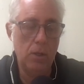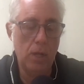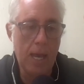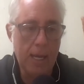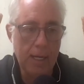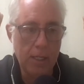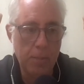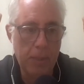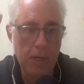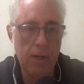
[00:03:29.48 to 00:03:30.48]
had
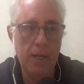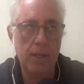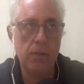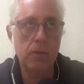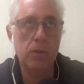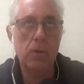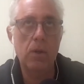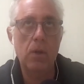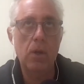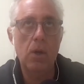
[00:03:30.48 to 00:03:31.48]
experience
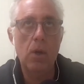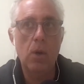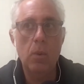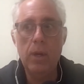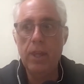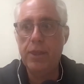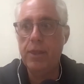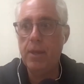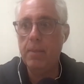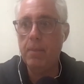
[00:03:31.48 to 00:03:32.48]
with,
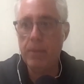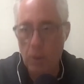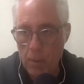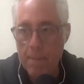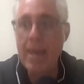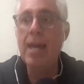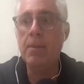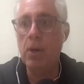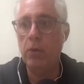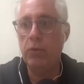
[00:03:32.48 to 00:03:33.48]
they were
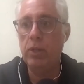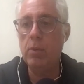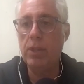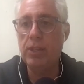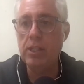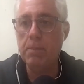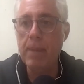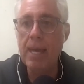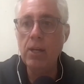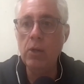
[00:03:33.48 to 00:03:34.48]
men mostly, with these
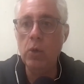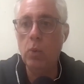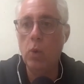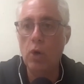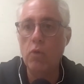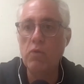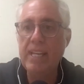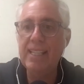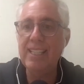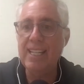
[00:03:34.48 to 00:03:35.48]
men who were
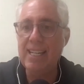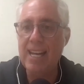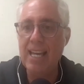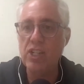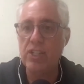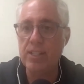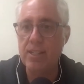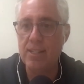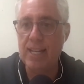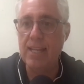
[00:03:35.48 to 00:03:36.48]
really nation
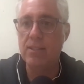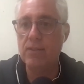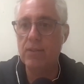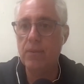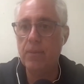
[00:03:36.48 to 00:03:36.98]
states.